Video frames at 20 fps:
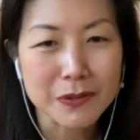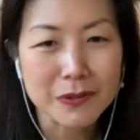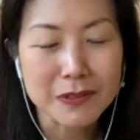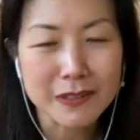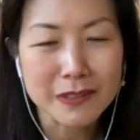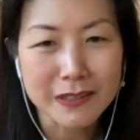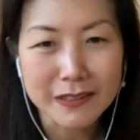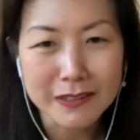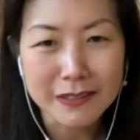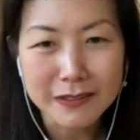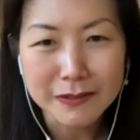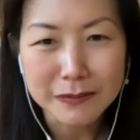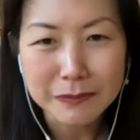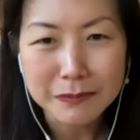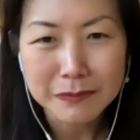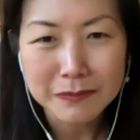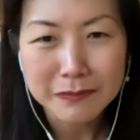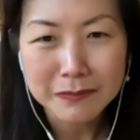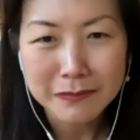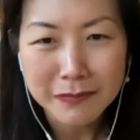could um,
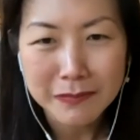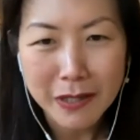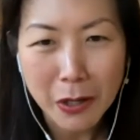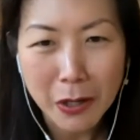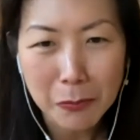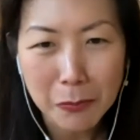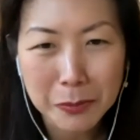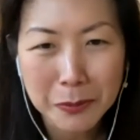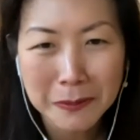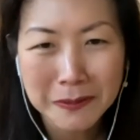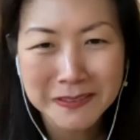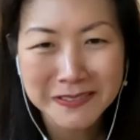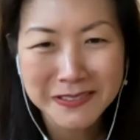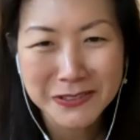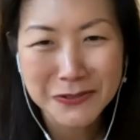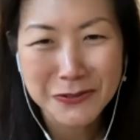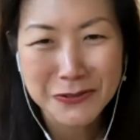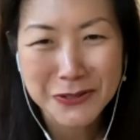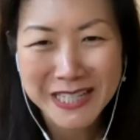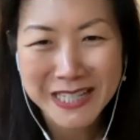help
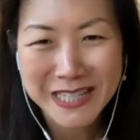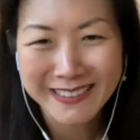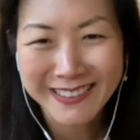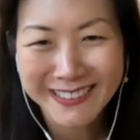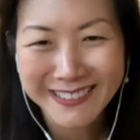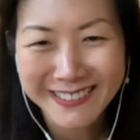read.